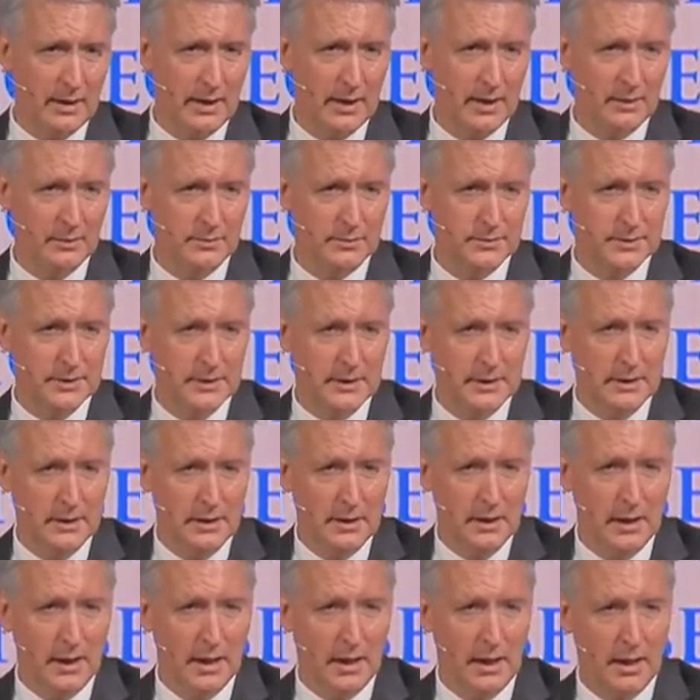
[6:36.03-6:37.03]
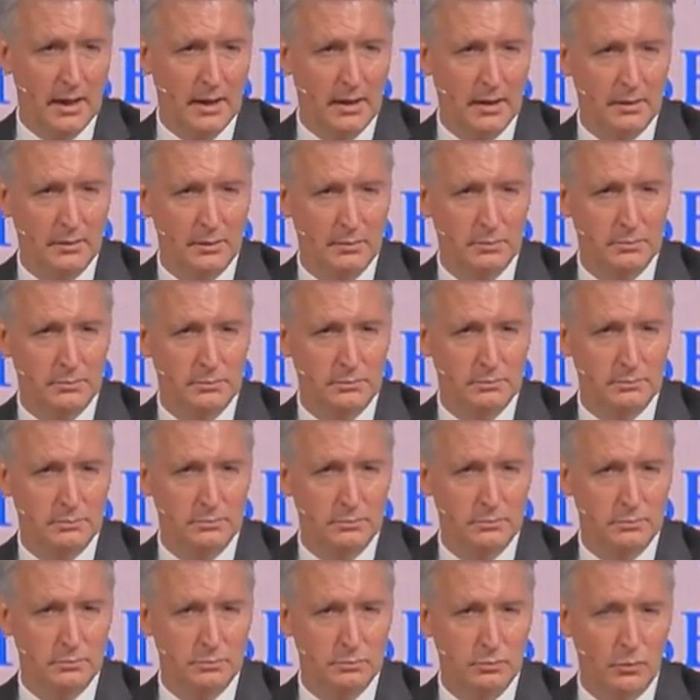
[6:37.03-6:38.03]
have
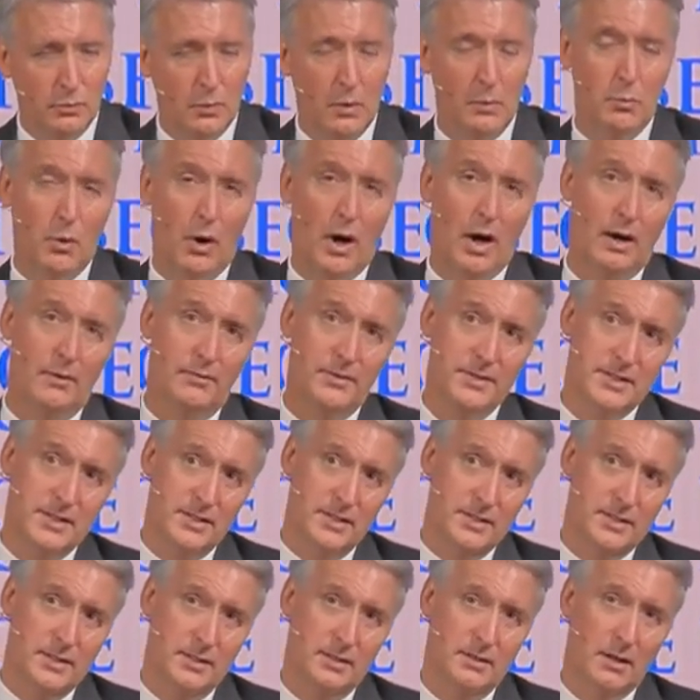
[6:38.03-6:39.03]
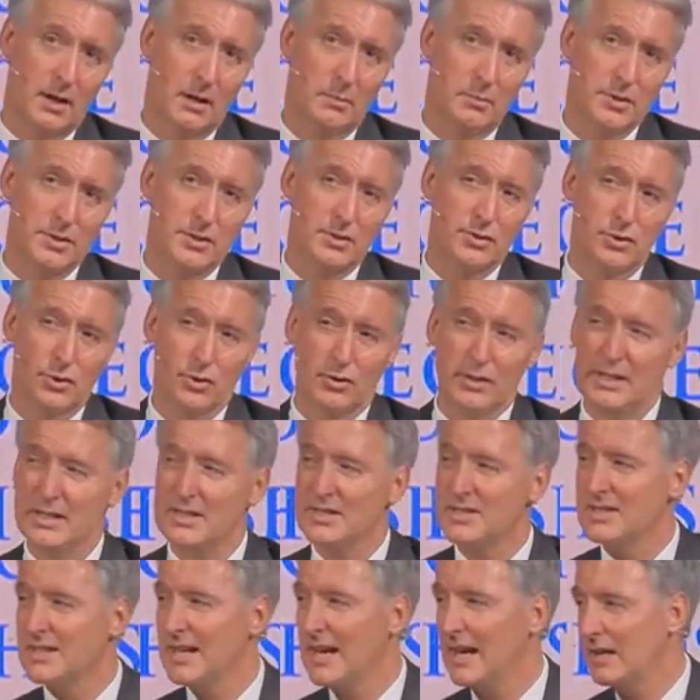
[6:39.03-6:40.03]
offices in almost 30
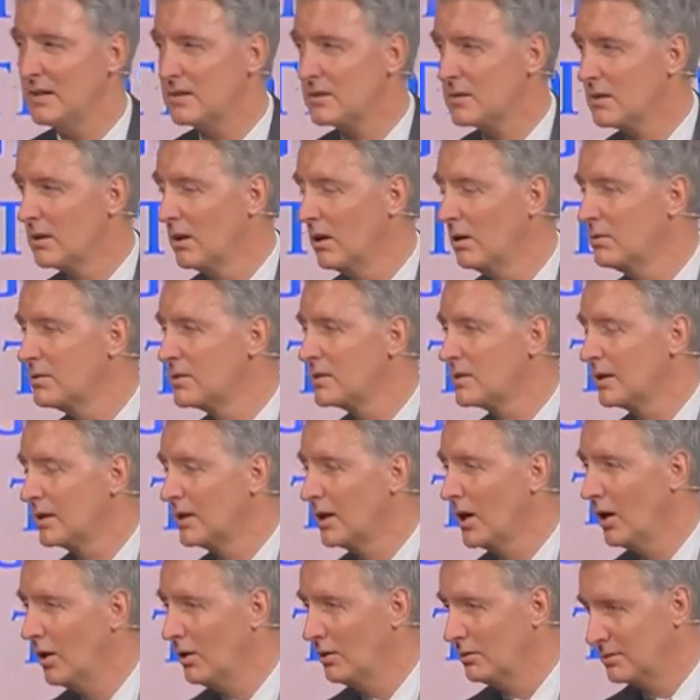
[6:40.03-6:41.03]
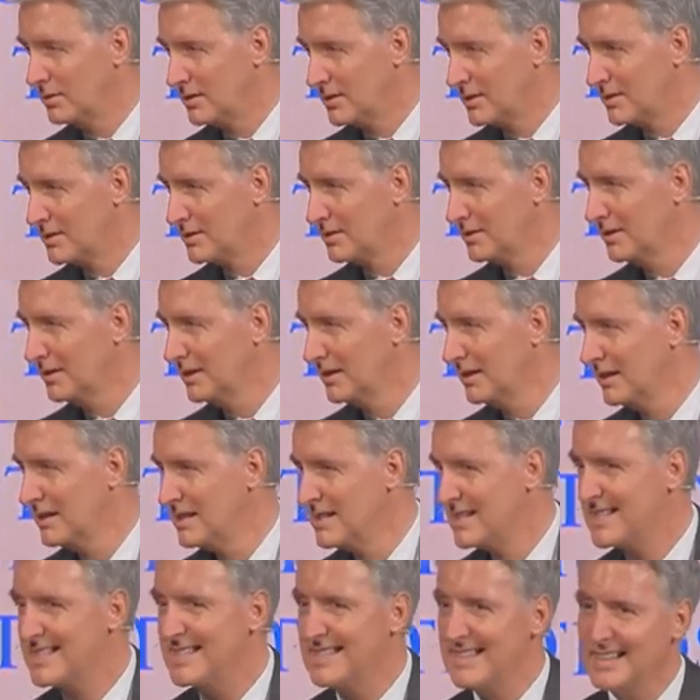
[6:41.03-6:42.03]
states, coast to coast.
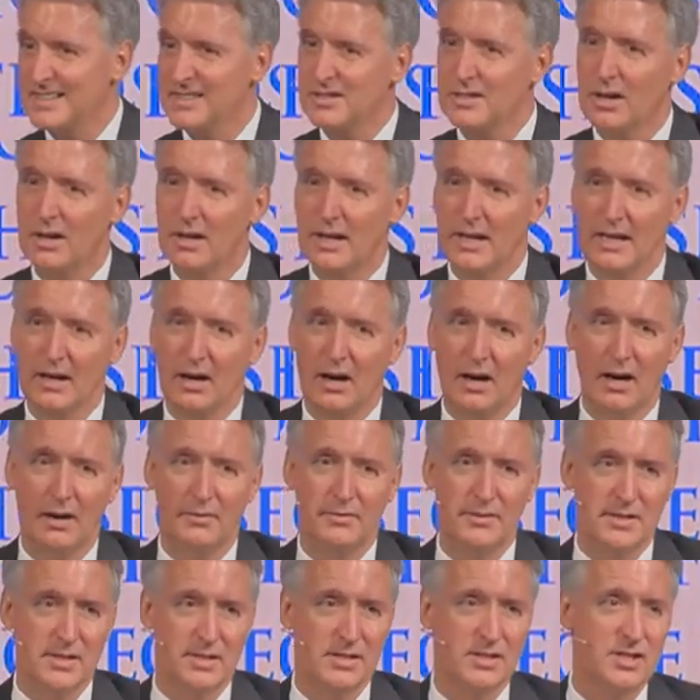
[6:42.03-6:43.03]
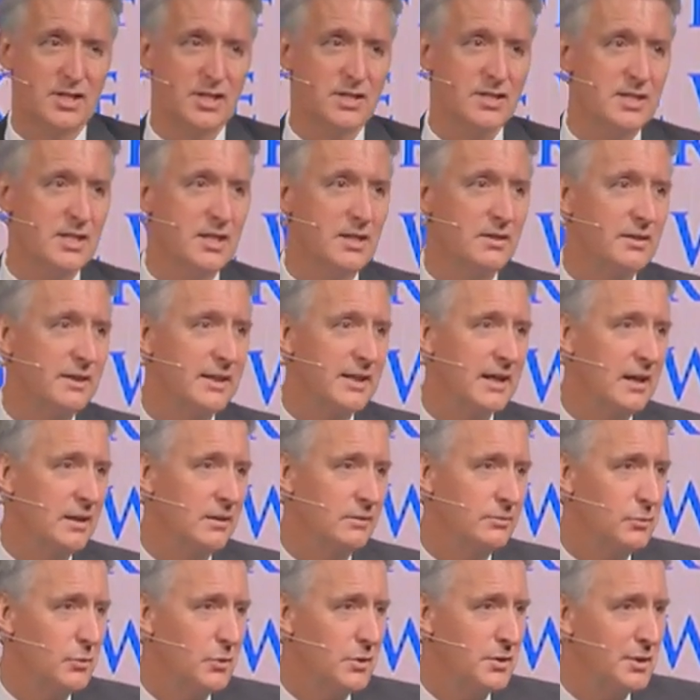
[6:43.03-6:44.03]
6 offices just here in
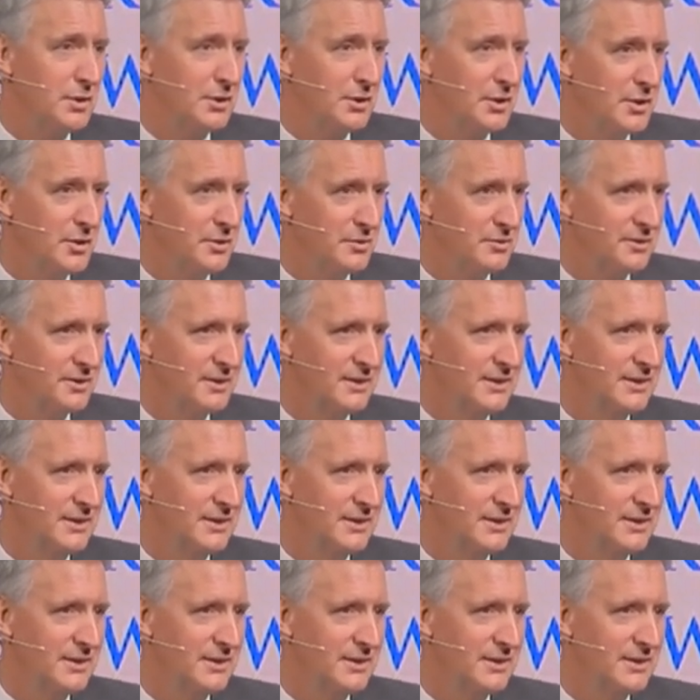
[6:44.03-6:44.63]
California alone.